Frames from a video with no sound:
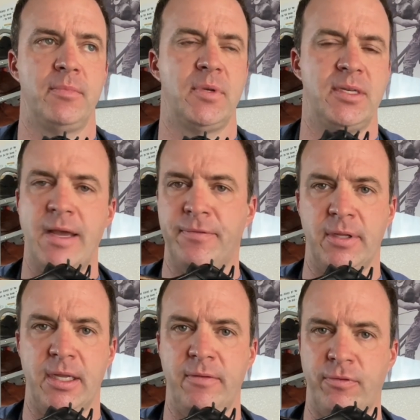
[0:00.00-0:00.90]

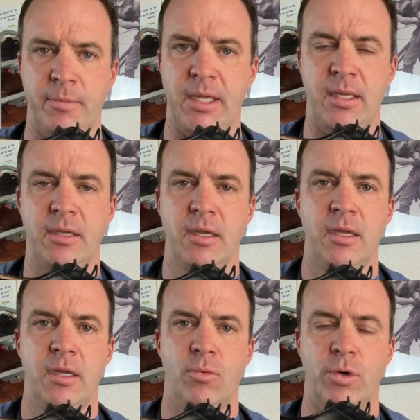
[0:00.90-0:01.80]
definitely for me
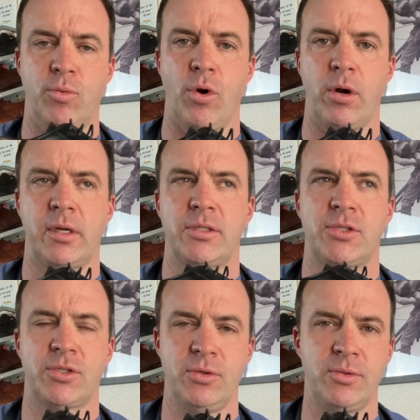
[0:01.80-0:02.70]
would work.
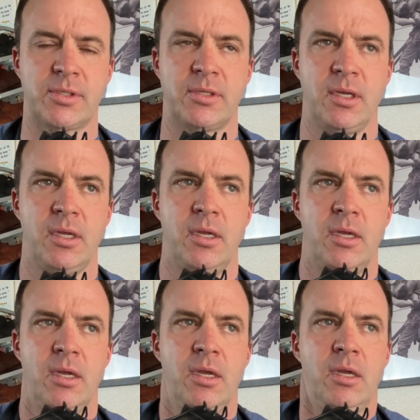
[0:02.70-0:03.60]
Suits,
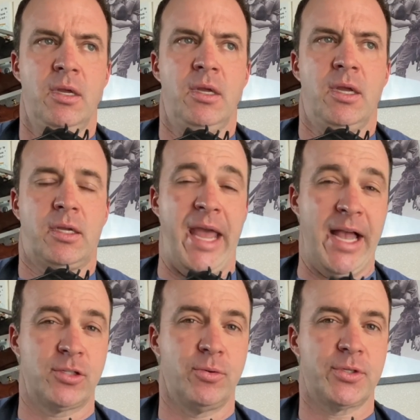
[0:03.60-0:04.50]

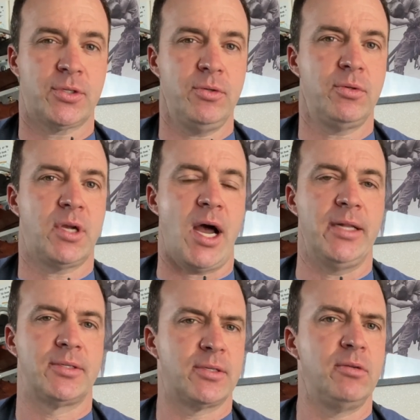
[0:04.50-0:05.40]
casual suit,
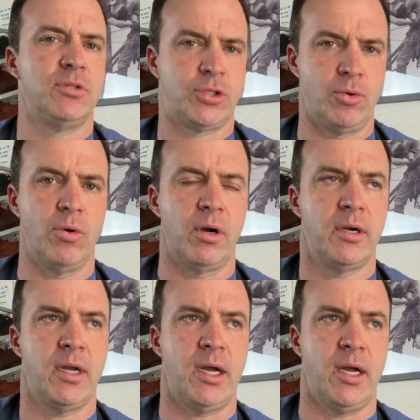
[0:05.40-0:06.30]
cotton suit, sure.
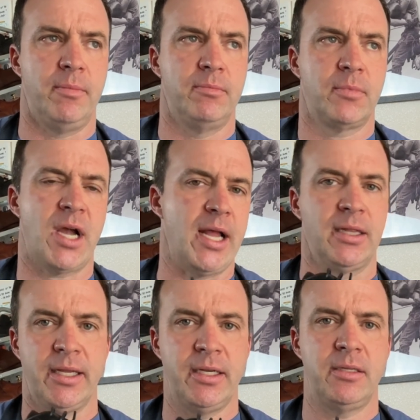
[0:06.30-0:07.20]
Cotton
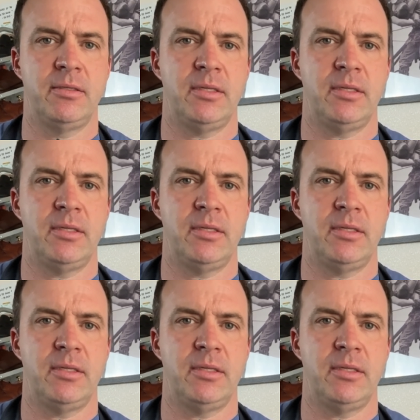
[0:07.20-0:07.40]
linen,